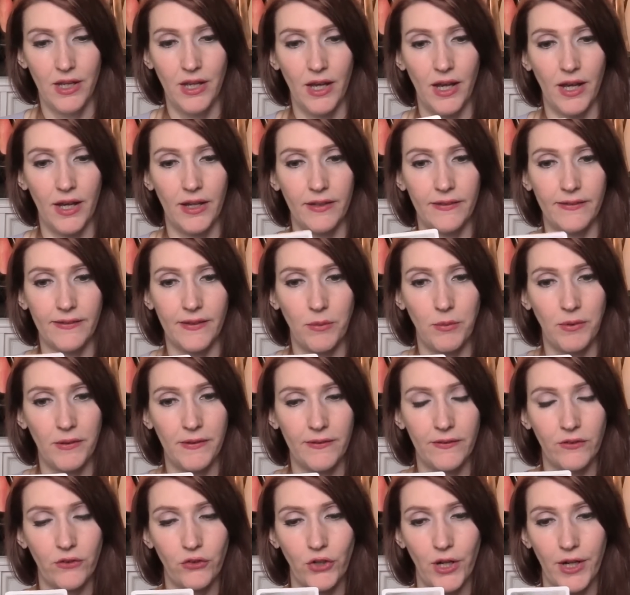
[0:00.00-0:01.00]
And
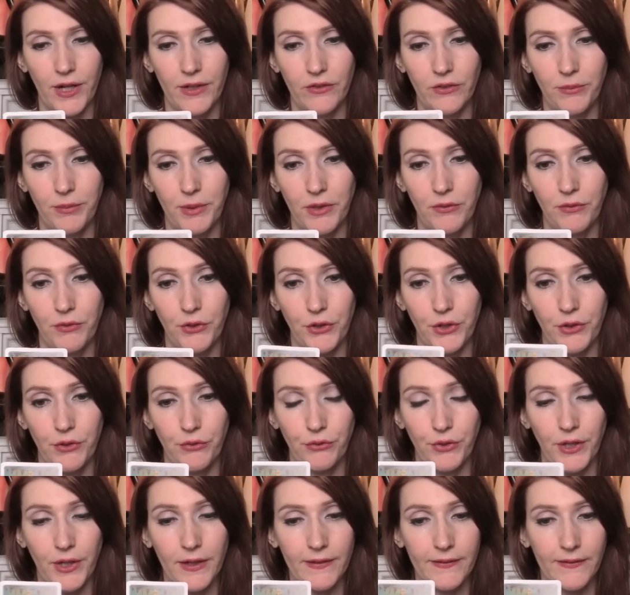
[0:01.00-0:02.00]
someone's trying to be very
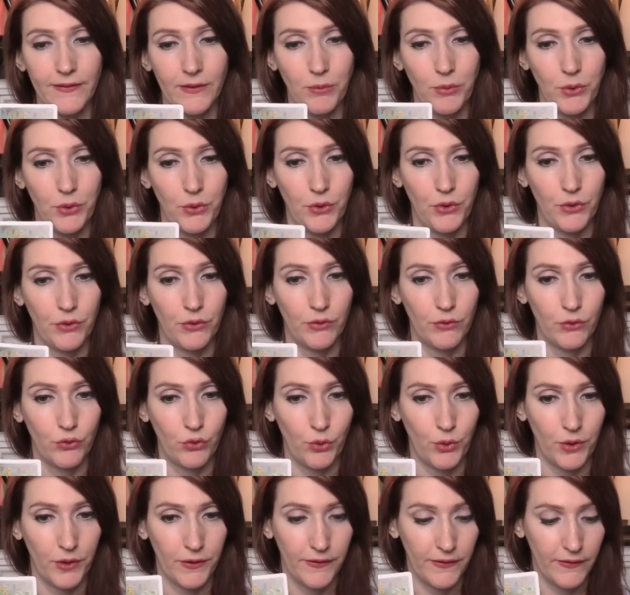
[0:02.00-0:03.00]
flexible
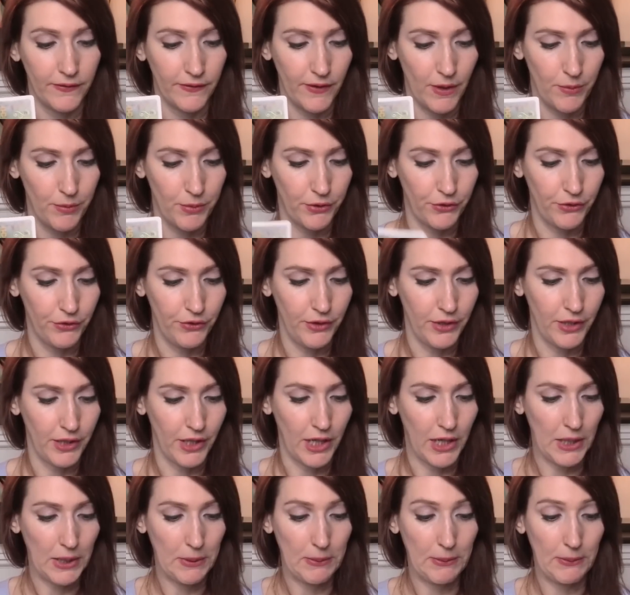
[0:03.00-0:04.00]
towards this
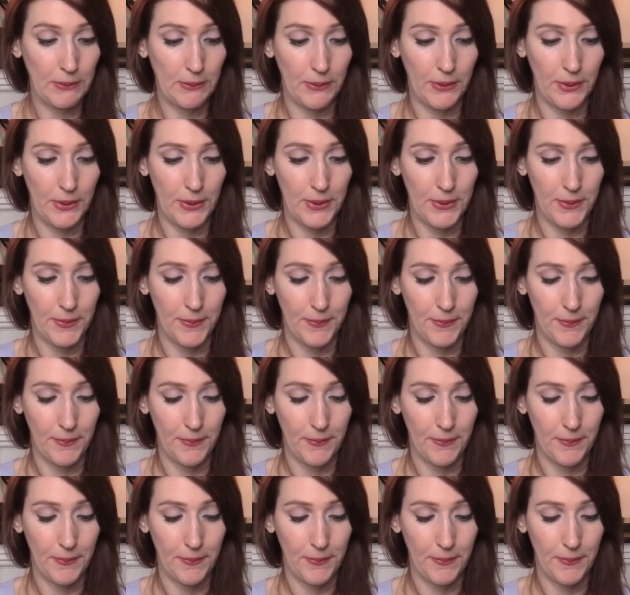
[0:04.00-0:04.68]
opportunity. Okay.